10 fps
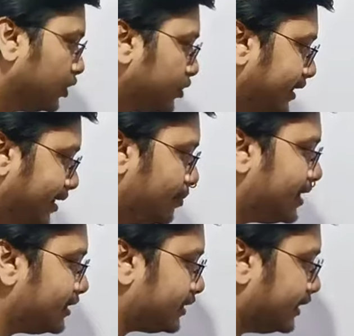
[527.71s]
So that
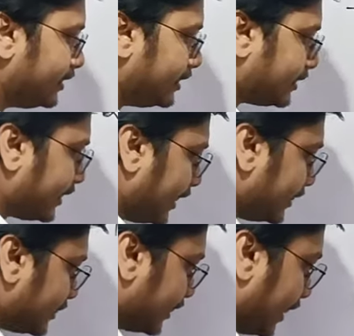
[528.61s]
means in this
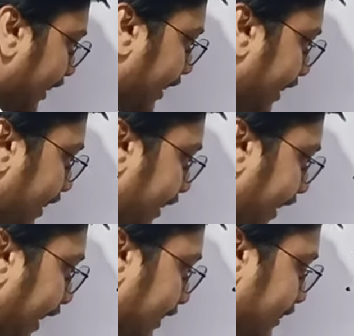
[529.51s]
case, int
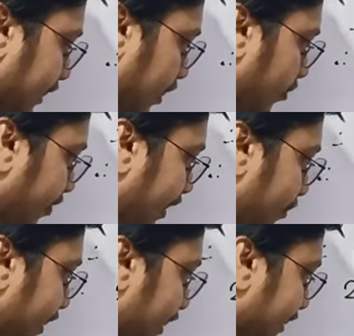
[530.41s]
S will
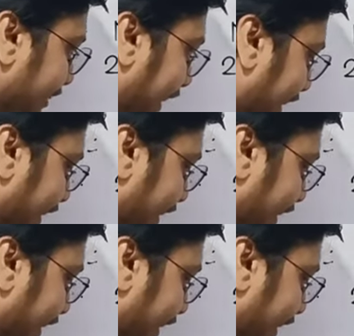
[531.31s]
be the set